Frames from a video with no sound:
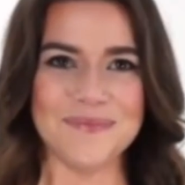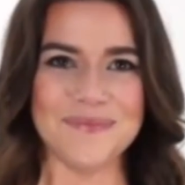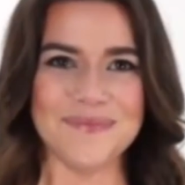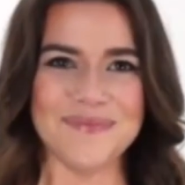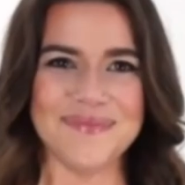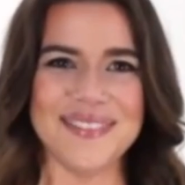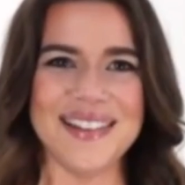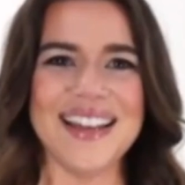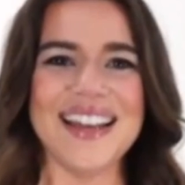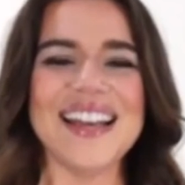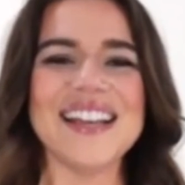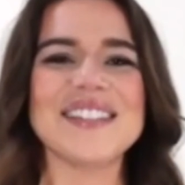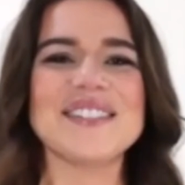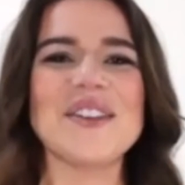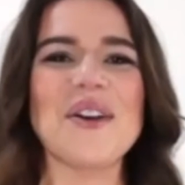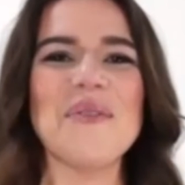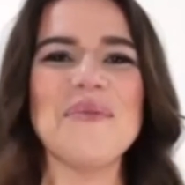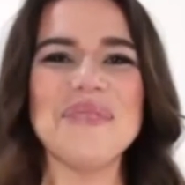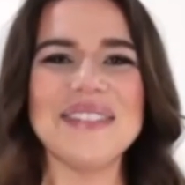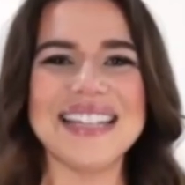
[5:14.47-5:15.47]
are in pain
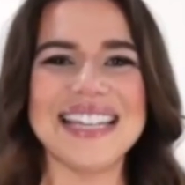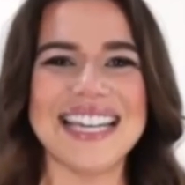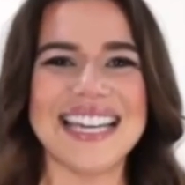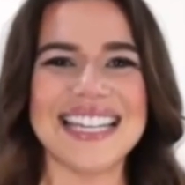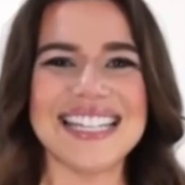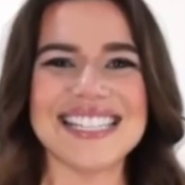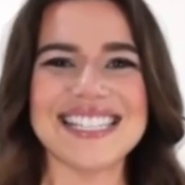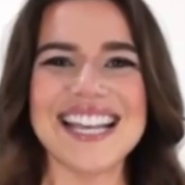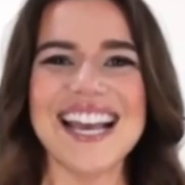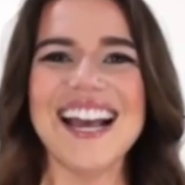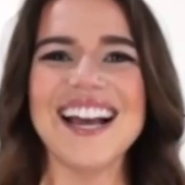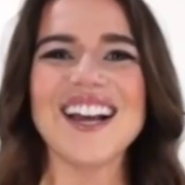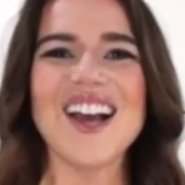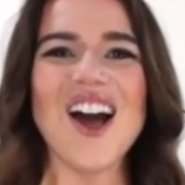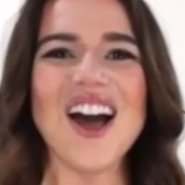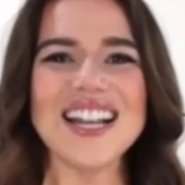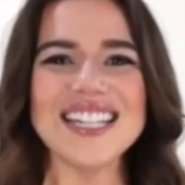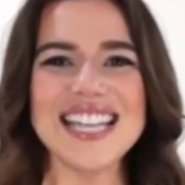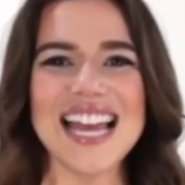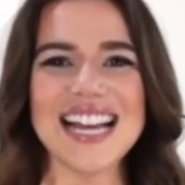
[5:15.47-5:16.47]
and experience
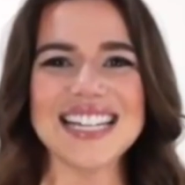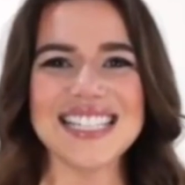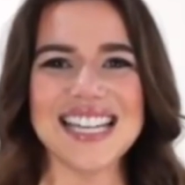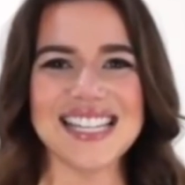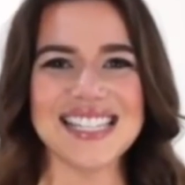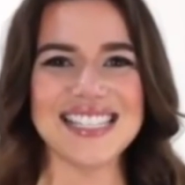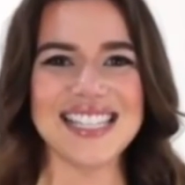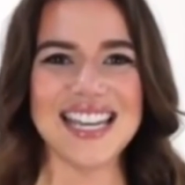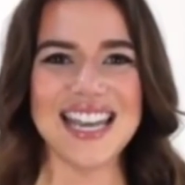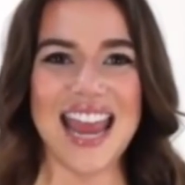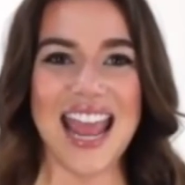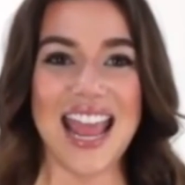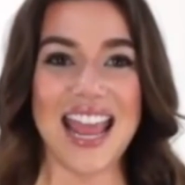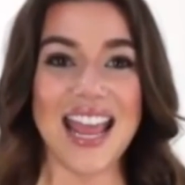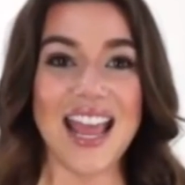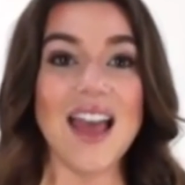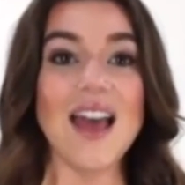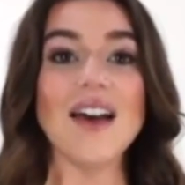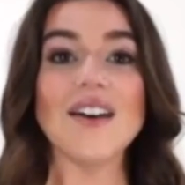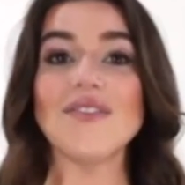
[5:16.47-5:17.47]
frequent
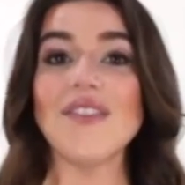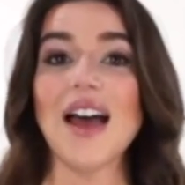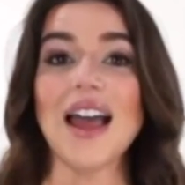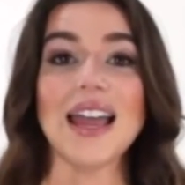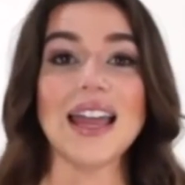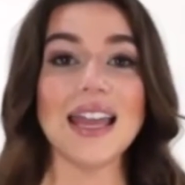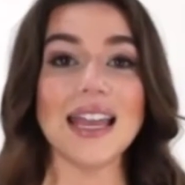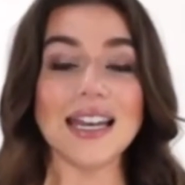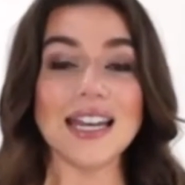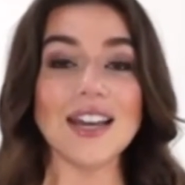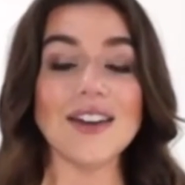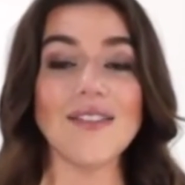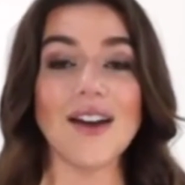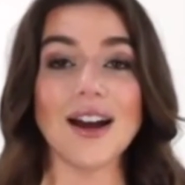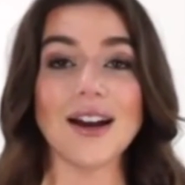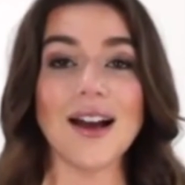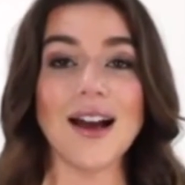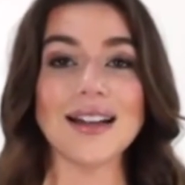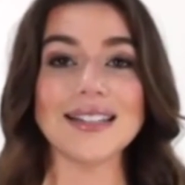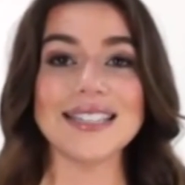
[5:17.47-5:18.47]
outbreaks, adopt a
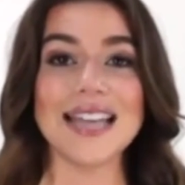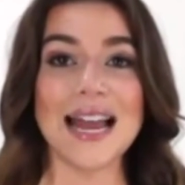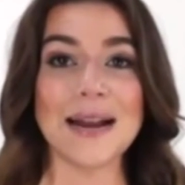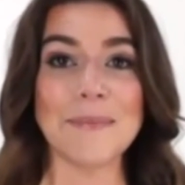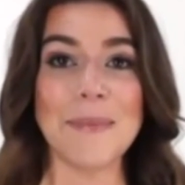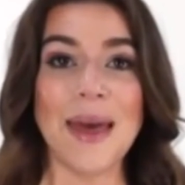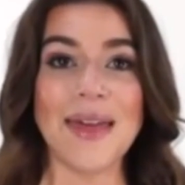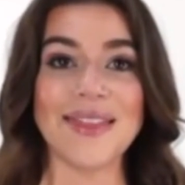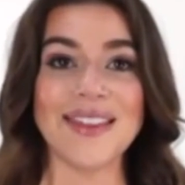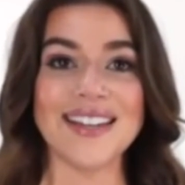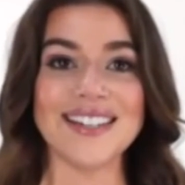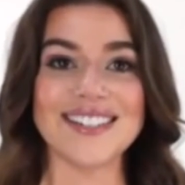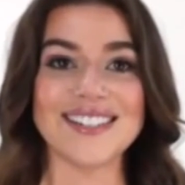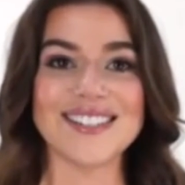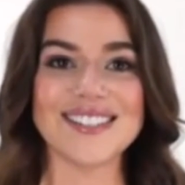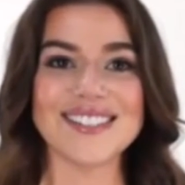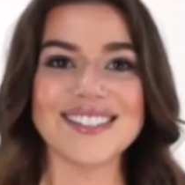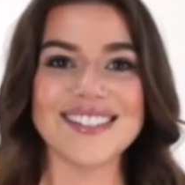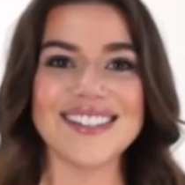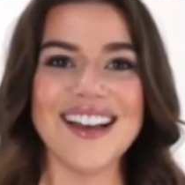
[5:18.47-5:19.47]
healthier
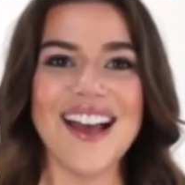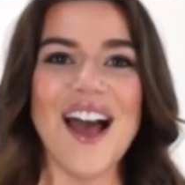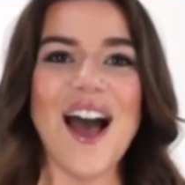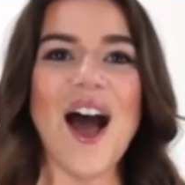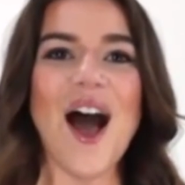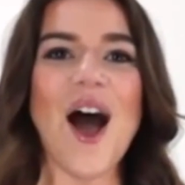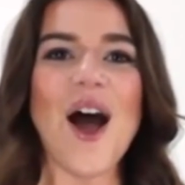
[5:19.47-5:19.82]
lifestyle.